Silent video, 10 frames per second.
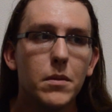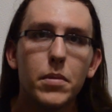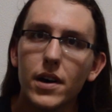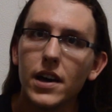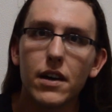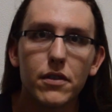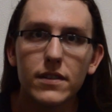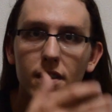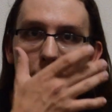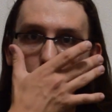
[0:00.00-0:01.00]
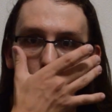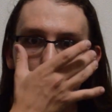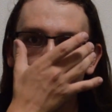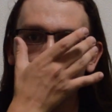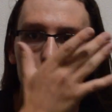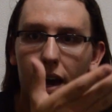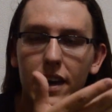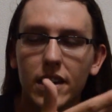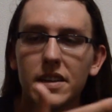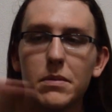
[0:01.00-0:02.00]
But every time I would look
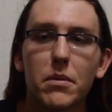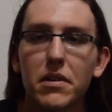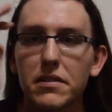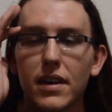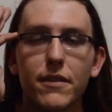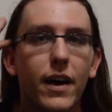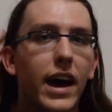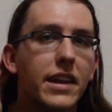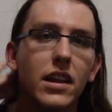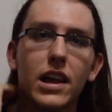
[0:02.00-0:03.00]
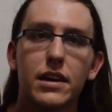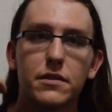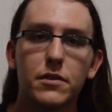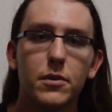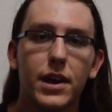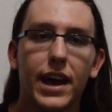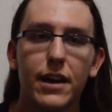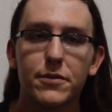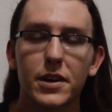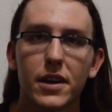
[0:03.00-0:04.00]
back on the memories I've had the last
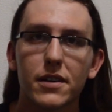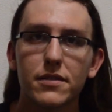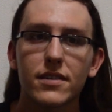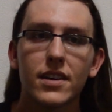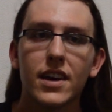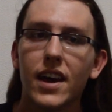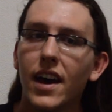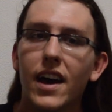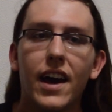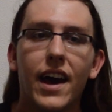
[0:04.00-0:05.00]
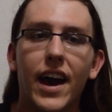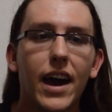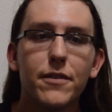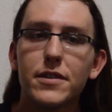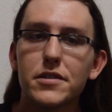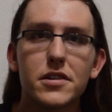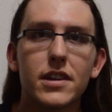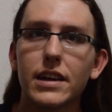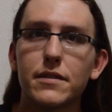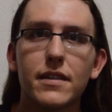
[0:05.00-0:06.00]
2.5 years, half the shit
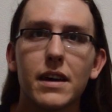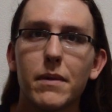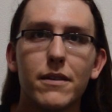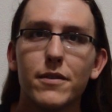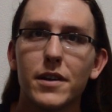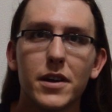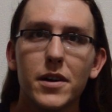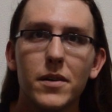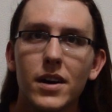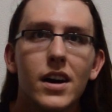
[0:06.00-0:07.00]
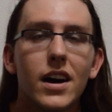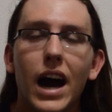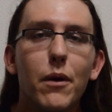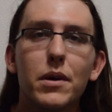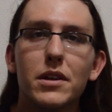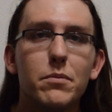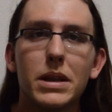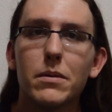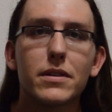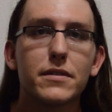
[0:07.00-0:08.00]
I say in my video, I wouldn't have been
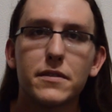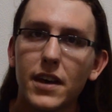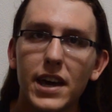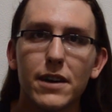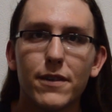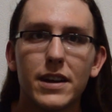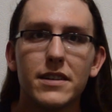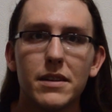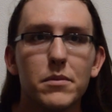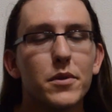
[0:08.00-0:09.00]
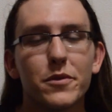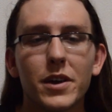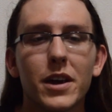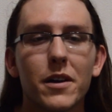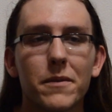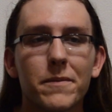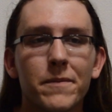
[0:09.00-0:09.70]
able to say if I didn't move here.